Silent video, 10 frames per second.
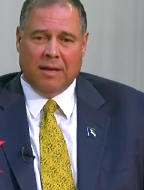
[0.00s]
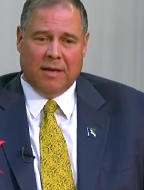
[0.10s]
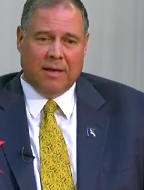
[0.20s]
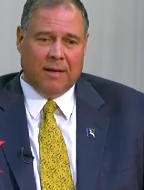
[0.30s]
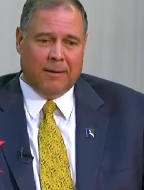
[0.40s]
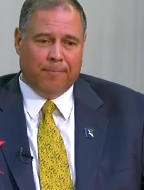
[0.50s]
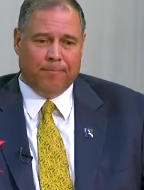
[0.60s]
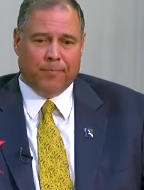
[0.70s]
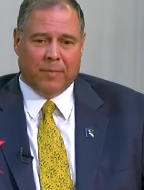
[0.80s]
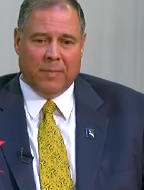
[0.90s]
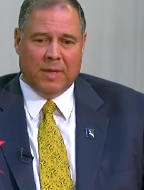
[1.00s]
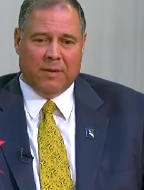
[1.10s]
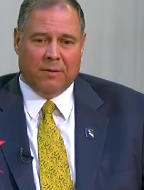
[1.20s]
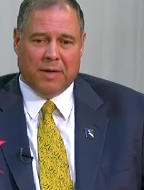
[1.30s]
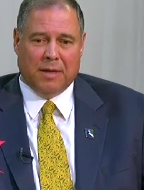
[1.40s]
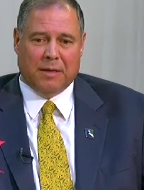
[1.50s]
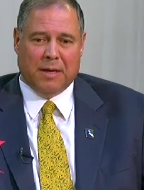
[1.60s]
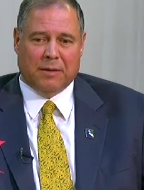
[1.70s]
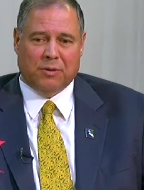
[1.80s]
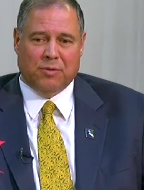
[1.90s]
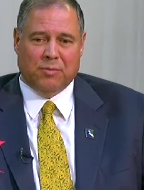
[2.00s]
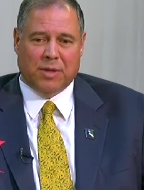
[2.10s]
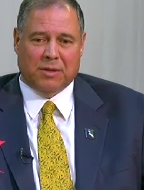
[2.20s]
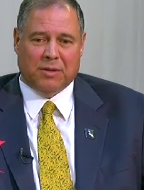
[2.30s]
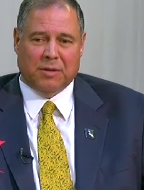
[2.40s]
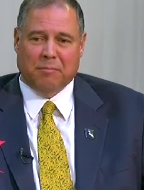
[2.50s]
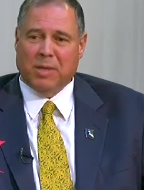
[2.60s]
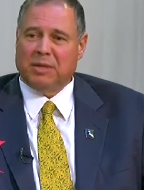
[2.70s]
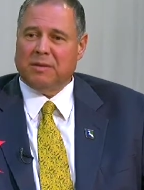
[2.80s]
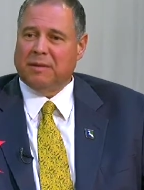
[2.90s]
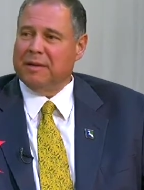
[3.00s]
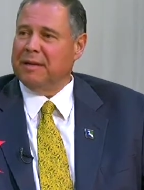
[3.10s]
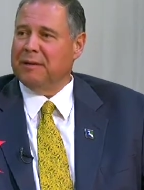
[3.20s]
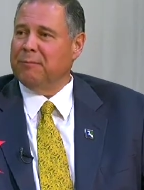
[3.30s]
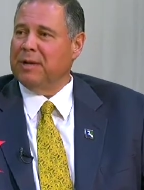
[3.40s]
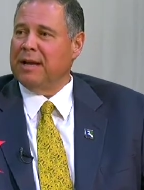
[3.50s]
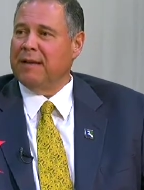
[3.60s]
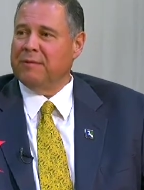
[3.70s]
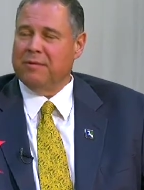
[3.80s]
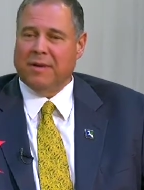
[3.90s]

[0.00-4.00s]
Um, you know, not not too much uh, mudslinging and what have you.